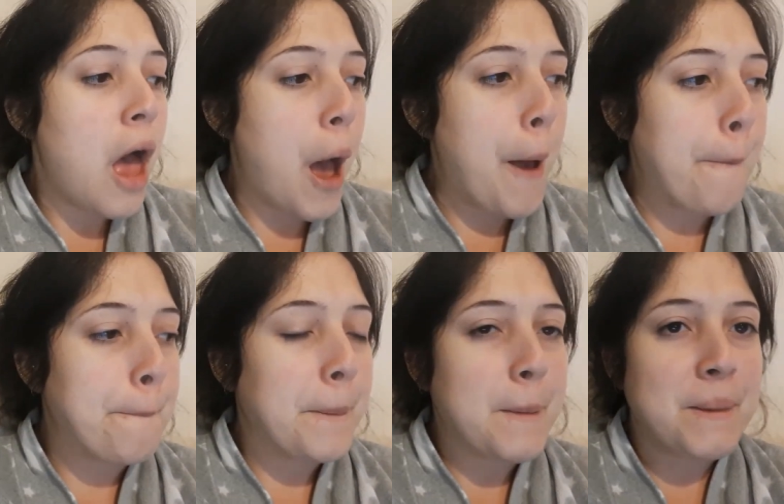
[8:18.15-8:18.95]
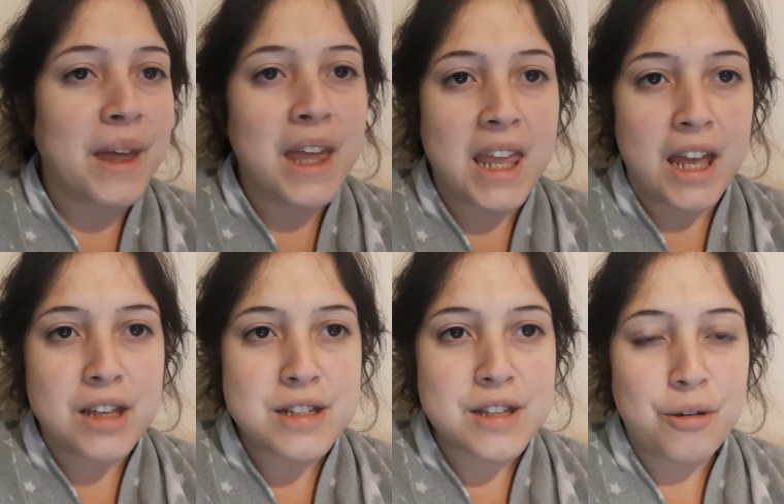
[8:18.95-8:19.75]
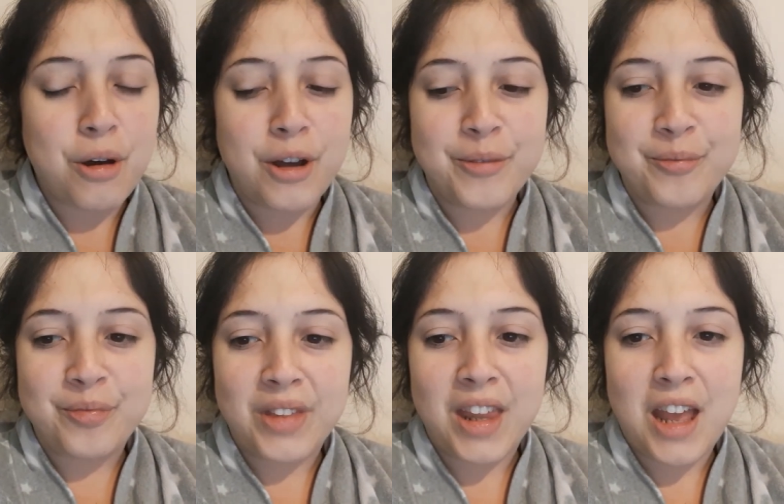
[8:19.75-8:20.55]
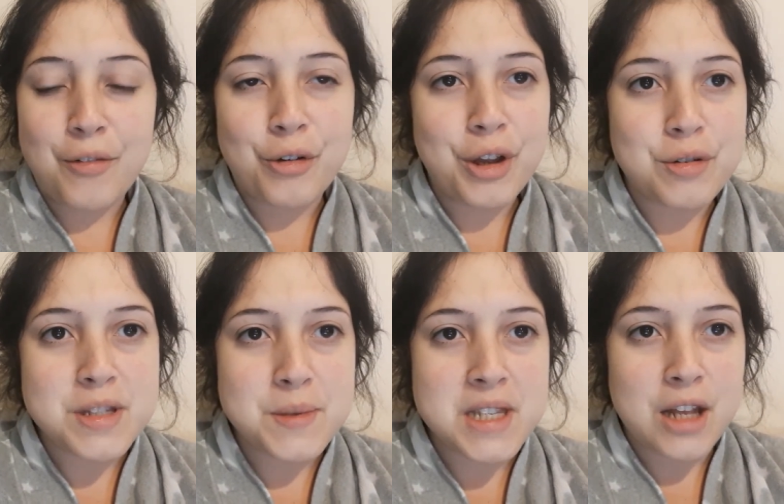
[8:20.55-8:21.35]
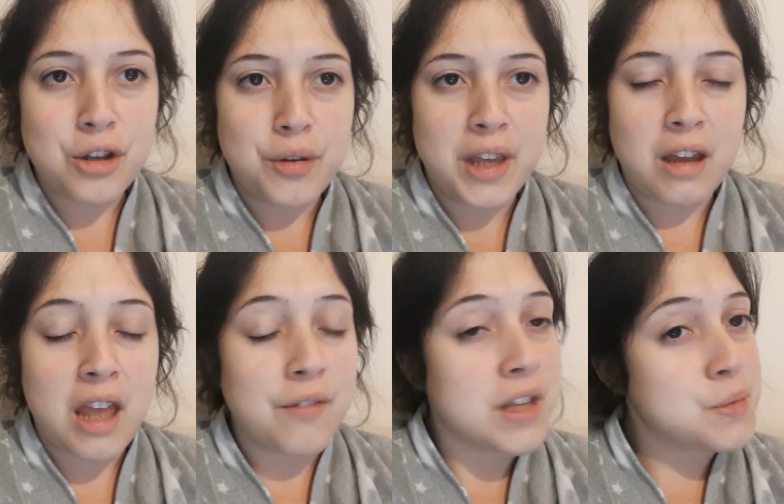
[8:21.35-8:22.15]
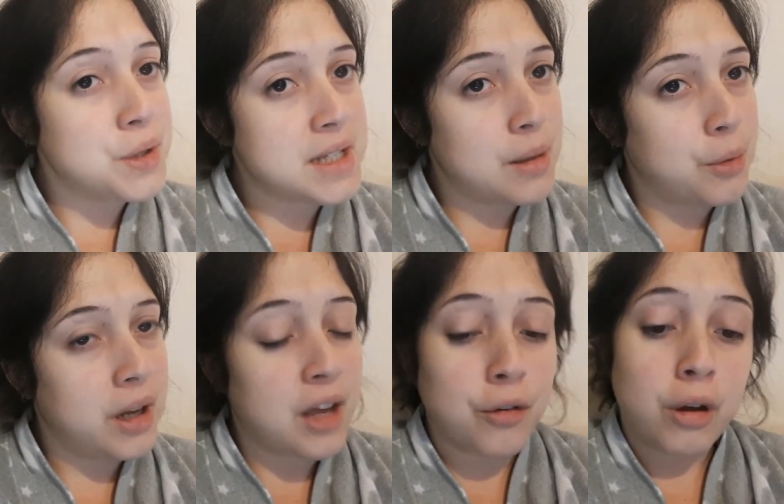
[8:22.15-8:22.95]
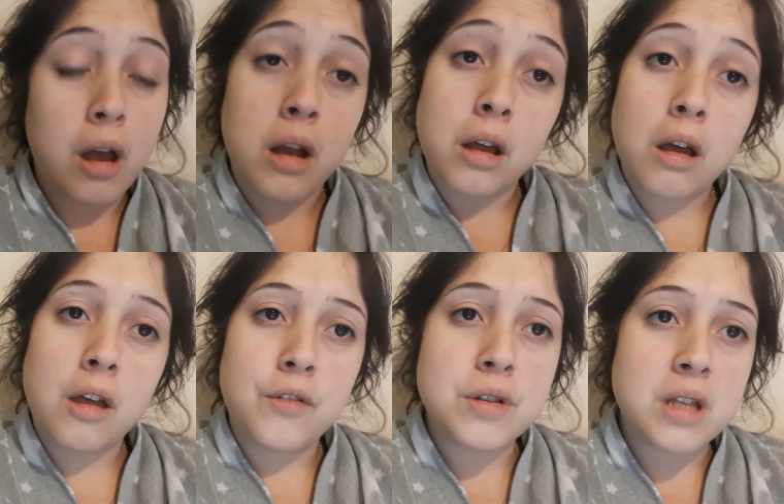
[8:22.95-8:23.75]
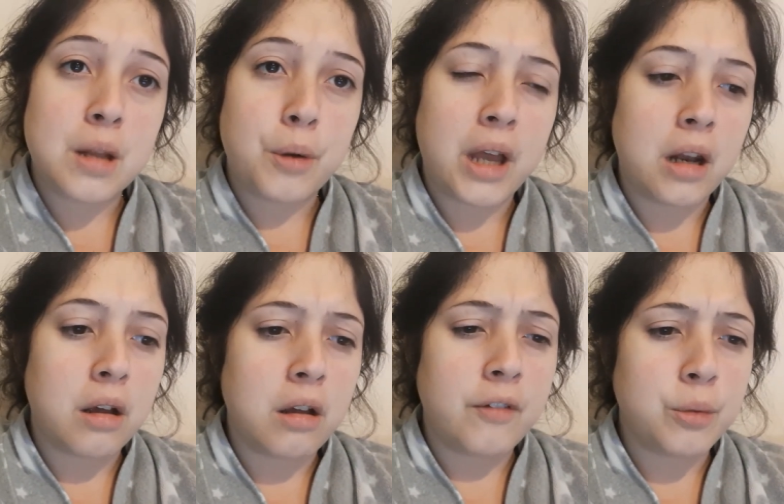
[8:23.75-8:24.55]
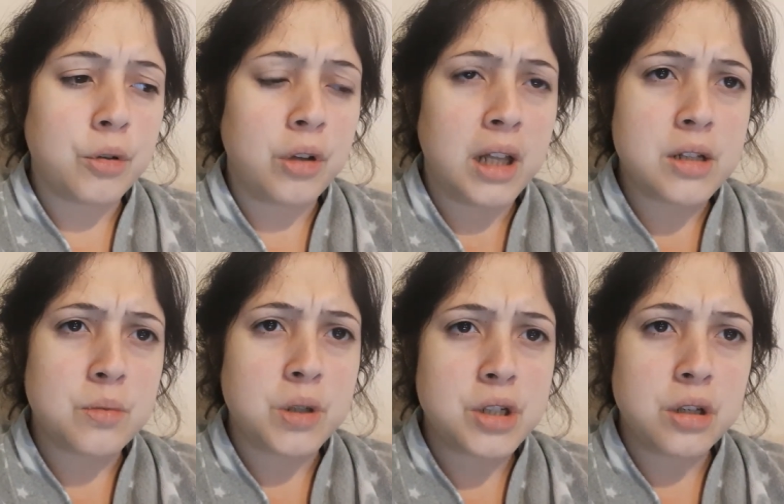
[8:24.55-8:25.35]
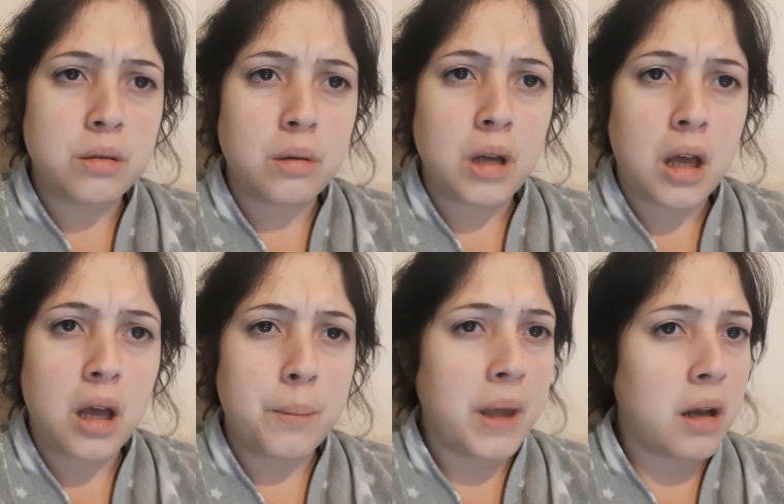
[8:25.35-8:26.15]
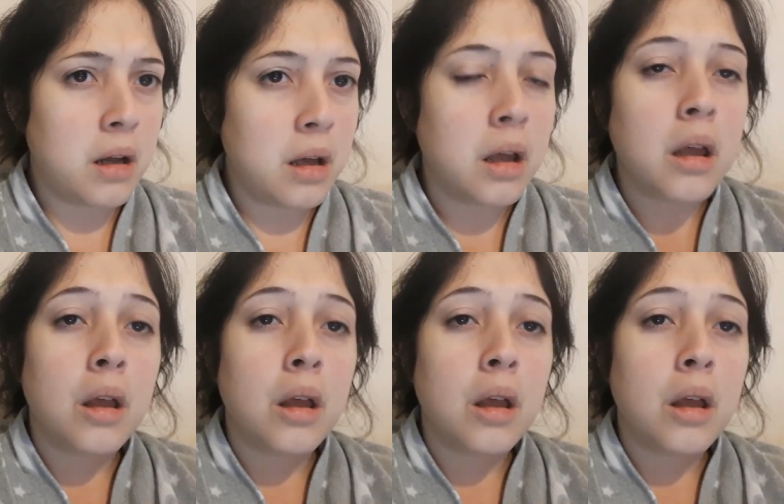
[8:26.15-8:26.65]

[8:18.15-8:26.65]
But yeah, so have a great Christmas and New Year if that's what you celebrate. Have a great Hanukkah if you celebrate Hanukkah, if I'm not too late to wish you Happy Hanukkah.